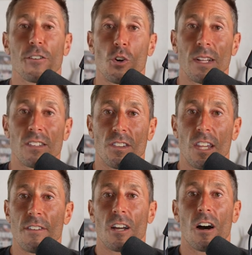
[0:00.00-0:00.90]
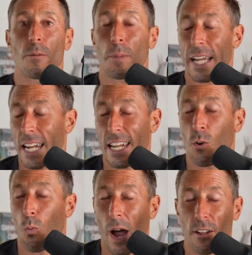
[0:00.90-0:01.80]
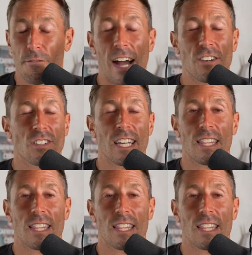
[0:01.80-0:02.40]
humans living on the planet in a wild fashion,